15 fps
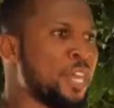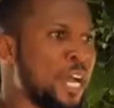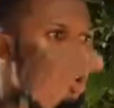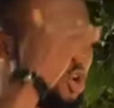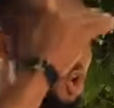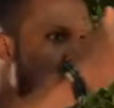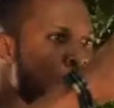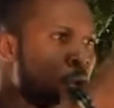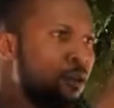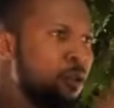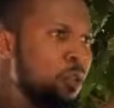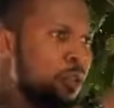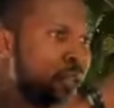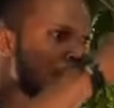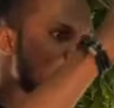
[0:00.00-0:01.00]
That God
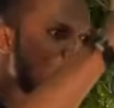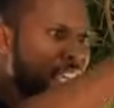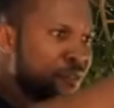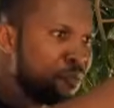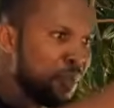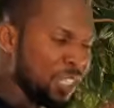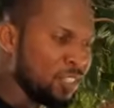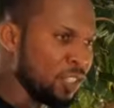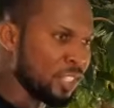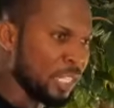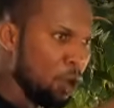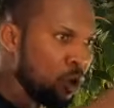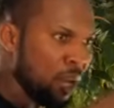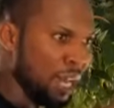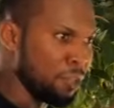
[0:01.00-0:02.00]
gave my sister
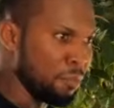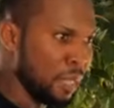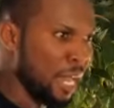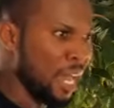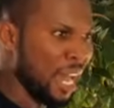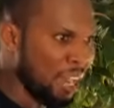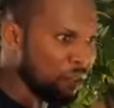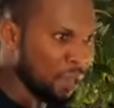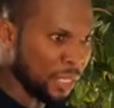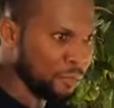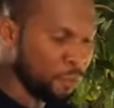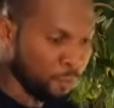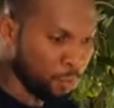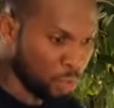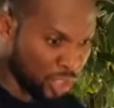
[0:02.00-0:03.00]
Ogadima her
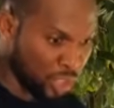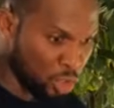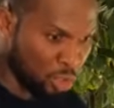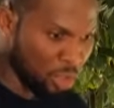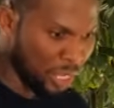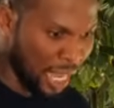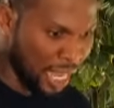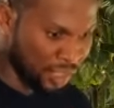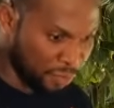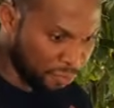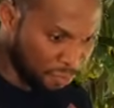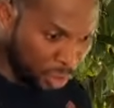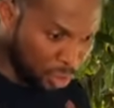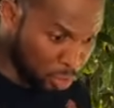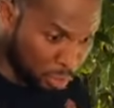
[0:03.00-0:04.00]
rightful position as the
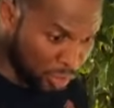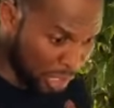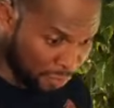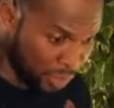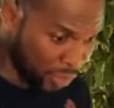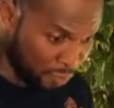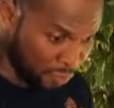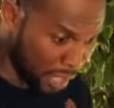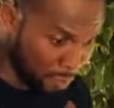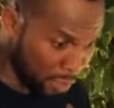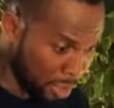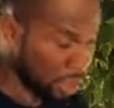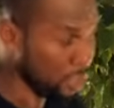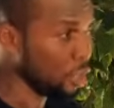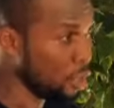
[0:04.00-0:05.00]
first daughter of this
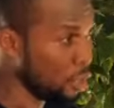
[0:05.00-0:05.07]
family.